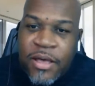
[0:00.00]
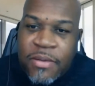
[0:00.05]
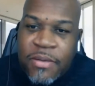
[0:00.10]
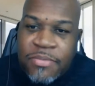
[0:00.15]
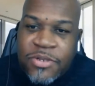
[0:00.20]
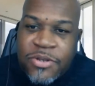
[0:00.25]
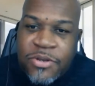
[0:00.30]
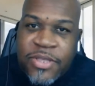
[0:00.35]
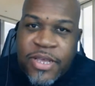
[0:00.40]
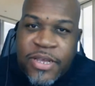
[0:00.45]

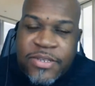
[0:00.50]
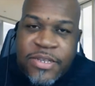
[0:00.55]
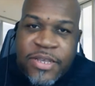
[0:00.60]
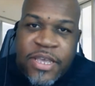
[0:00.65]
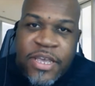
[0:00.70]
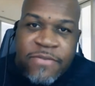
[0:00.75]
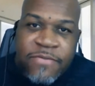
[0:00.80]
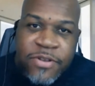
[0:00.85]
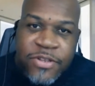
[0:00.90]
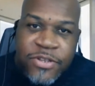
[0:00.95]
So thanks
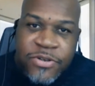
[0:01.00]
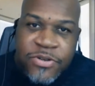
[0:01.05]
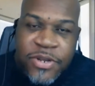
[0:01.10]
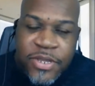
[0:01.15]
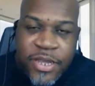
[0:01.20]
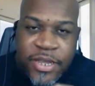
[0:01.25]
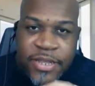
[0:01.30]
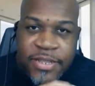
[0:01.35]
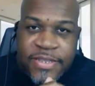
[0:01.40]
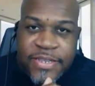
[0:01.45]
again for tuning
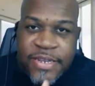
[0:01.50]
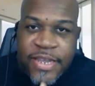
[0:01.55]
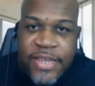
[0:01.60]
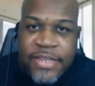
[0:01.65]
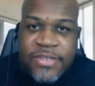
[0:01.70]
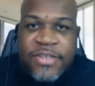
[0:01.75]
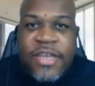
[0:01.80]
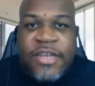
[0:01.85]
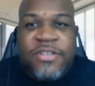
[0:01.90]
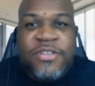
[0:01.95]
in. Today is
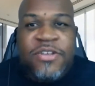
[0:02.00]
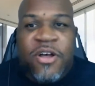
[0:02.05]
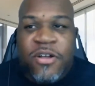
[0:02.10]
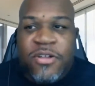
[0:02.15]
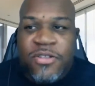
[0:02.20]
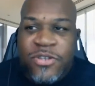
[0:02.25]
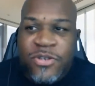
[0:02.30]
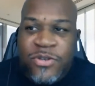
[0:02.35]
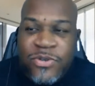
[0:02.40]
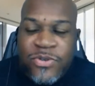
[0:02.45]
Tech Talk
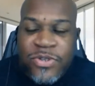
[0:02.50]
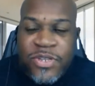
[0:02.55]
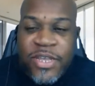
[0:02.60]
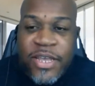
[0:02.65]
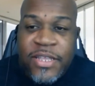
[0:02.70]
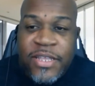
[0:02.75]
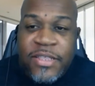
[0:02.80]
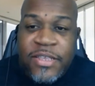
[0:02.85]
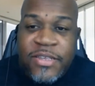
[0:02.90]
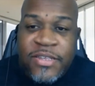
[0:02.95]
Tuesday,
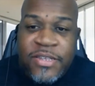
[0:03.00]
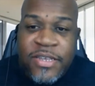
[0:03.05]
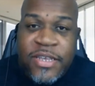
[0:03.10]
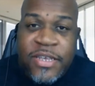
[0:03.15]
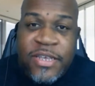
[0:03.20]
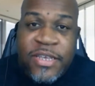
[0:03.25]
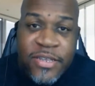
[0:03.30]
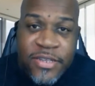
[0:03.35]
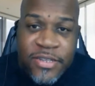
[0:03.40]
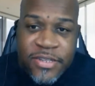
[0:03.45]
and this
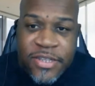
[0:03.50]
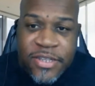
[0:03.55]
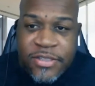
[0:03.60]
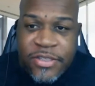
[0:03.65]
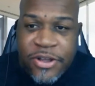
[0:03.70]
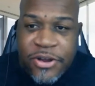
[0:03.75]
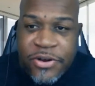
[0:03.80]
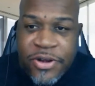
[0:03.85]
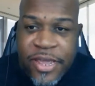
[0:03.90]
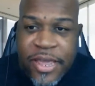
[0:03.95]
is the
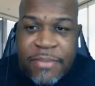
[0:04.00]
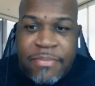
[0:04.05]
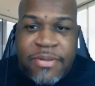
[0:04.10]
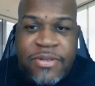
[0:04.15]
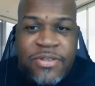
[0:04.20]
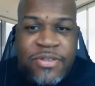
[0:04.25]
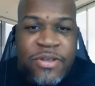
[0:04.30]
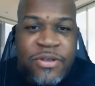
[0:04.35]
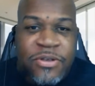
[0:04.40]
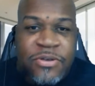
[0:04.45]
third
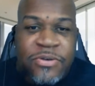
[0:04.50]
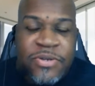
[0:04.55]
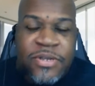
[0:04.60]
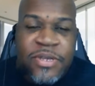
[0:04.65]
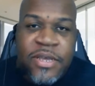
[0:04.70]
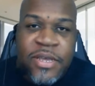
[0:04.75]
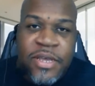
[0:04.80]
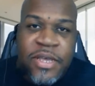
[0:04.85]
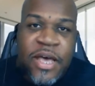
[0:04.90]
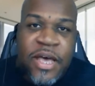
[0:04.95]
episode.
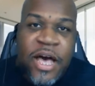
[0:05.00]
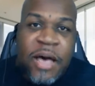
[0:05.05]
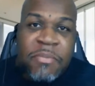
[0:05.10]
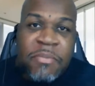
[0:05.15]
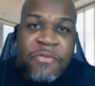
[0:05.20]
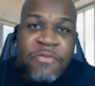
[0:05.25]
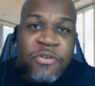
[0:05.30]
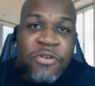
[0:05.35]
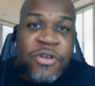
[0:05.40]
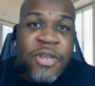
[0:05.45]

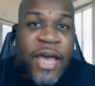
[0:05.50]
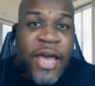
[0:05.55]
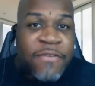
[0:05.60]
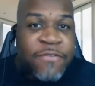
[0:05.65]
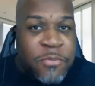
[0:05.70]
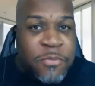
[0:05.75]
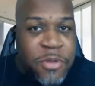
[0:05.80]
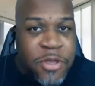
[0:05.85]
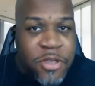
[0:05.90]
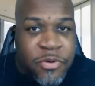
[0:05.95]
If you're not
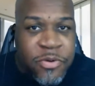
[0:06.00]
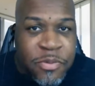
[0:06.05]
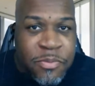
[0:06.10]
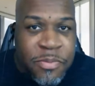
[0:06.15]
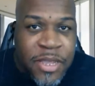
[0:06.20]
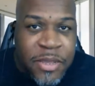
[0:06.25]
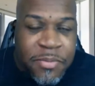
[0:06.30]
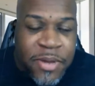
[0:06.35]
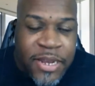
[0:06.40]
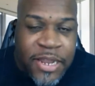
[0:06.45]
familiar with
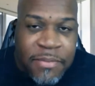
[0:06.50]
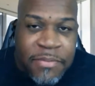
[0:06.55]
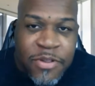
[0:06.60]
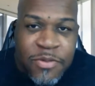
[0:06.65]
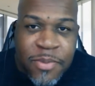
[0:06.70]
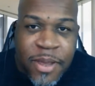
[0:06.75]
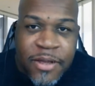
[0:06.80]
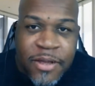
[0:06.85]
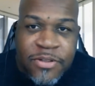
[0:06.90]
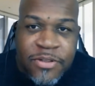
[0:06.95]
me, my name is
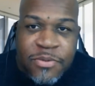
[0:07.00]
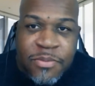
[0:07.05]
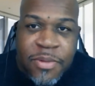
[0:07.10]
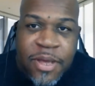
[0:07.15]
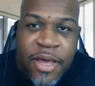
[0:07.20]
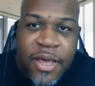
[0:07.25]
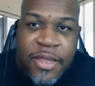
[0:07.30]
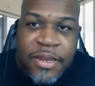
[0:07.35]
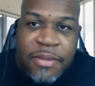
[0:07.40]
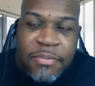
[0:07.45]
Michael
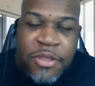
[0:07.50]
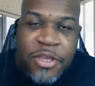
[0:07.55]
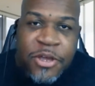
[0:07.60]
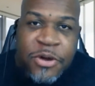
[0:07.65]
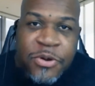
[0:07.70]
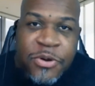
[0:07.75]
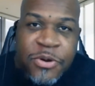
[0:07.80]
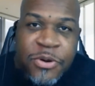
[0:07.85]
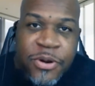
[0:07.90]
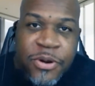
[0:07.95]
Demond. I'm the
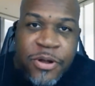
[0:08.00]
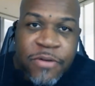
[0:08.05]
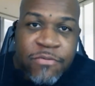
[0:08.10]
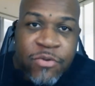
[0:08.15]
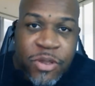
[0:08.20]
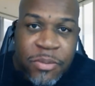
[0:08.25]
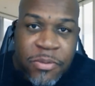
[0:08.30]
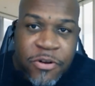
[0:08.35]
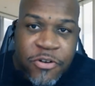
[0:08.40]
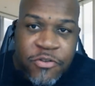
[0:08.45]
owner of We
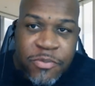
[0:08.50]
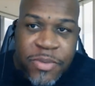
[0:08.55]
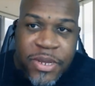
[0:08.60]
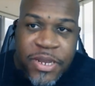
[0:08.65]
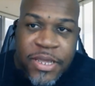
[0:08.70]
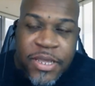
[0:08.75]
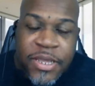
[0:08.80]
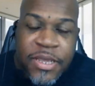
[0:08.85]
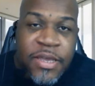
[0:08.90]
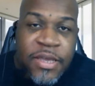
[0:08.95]
Merge
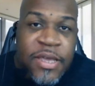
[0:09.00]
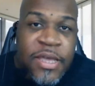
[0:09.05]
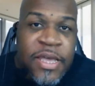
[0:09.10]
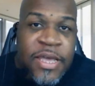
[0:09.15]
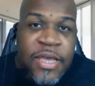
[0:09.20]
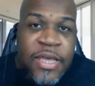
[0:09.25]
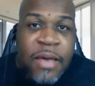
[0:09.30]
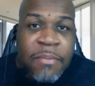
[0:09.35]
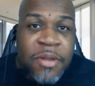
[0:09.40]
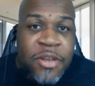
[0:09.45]
Media.
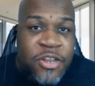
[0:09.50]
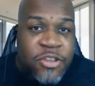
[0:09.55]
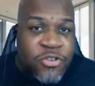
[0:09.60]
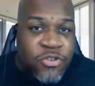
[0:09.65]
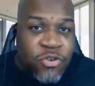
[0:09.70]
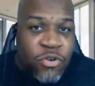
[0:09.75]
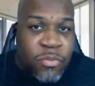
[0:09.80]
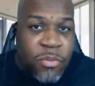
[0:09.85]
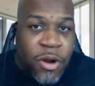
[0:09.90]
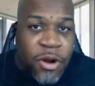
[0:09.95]
I'm a
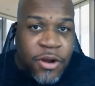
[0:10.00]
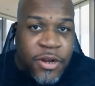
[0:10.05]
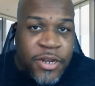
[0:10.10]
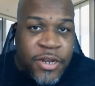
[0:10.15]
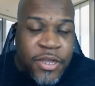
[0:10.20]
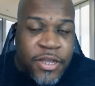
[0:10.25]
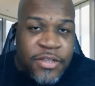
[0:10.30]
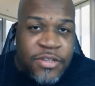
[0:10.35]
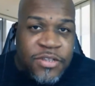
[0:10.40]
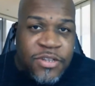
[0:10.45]
digital marketing
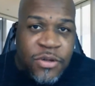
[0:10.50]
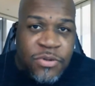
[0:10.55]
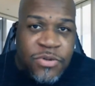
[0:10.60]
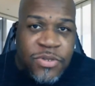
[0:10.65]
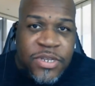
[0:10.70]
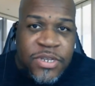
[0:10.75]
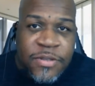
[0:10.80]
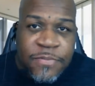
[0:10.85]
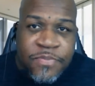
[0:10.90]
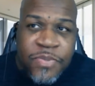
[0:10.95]

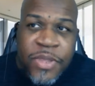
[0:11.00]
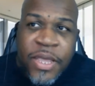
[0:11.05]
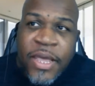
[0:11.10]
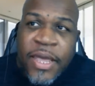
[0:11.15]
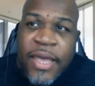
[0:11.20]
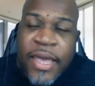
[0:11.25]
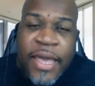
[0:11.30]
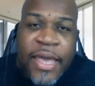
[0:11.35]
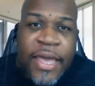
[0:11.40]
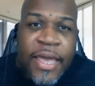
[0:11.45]
consultant,
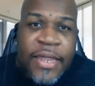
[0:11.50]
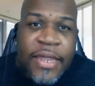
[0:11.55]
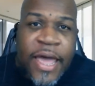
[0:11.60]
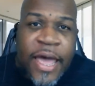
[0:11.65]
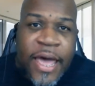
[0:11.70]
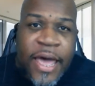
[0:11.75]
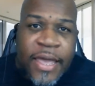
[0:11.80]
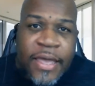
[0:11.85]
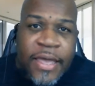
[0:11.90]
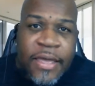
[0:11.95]
and
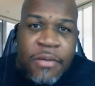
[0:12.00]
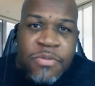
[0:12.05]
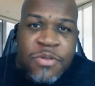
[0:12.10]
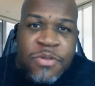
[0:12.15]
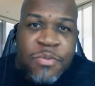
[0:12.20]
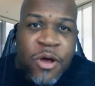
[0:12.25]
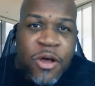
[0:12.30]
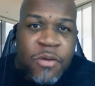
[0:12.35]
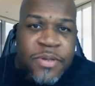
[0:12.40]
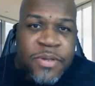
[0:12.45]
I help
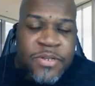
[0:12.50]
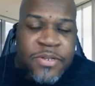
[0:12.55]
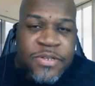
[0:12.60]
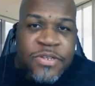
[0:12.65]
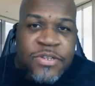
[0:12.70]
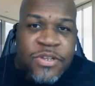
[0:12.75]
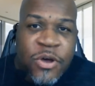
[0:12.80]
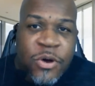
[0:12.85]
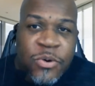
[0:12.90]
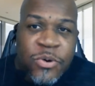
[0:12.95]
small
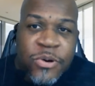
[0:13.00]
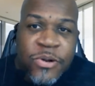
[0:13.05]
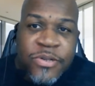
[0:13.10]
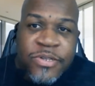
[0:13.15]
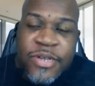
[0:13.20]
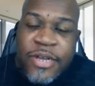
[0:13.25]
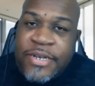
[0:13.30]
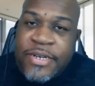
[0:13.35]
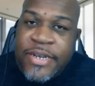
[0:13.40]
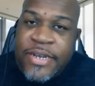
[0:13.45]
business owners
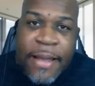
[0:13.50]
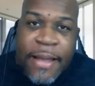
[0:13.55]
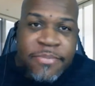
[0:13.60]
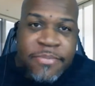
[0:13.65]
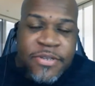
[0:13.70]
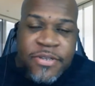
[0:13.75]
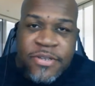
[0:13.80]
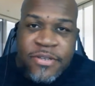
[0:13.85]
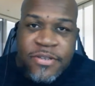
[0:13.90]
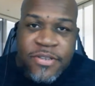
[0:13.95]

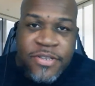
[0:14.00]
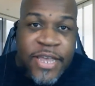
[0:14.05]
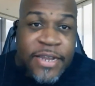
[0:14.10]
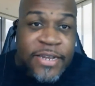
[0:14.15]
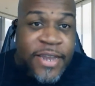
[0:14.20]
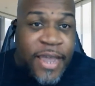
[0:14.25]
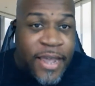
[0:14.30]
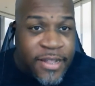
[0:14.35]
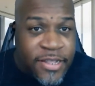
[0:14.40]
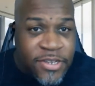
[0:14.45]
adapt
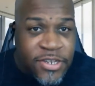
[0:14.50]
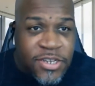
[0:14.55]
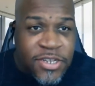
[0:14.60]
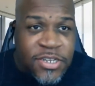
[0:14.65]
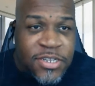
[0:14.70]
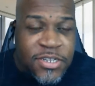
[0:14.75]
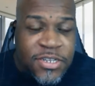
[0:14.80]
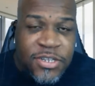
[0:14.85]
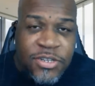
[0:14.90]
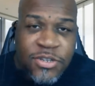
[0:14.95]

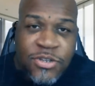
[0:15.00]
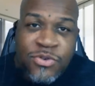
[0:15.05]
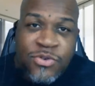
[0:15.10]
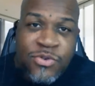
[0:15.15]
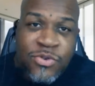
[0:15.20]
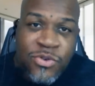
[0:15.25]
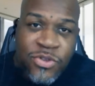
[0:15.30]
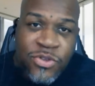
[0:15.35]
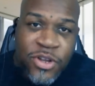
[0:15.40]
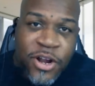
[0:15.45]
technologies to
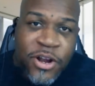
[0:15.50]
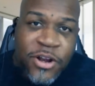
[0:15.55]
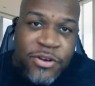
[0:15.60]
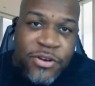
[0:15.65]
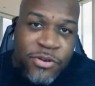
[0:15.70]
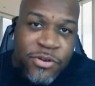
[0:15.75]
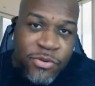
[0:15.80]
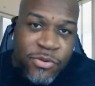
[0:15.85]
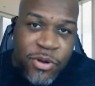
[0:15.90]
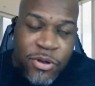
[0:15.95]
start,
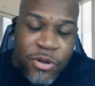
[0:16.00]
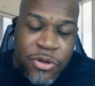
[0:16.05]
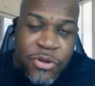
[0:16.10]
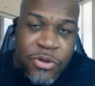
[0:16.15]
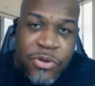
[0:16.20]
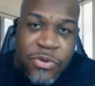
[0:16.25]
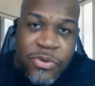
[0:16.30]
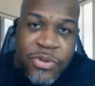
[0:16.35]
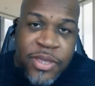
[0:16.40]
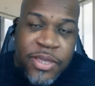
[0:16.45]

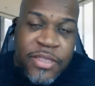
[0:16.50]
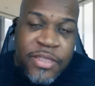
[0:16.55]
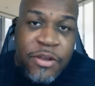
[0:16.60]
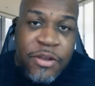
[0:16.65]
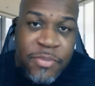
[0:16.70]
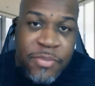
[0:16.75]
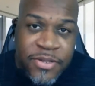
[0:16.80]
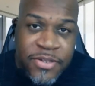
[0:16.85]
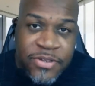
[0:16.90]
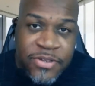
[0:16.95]
grow their
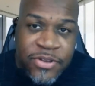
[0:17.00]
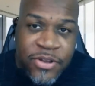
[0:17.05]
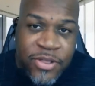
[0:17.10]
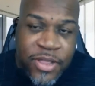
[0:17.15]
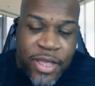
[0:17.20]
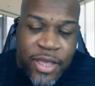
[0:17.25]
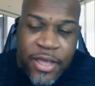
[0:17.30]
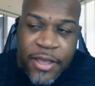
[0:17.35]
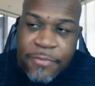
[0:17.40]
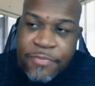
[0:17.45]
business
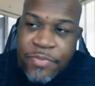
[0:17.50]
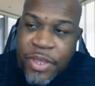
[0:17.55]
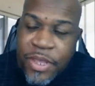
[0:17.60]
online.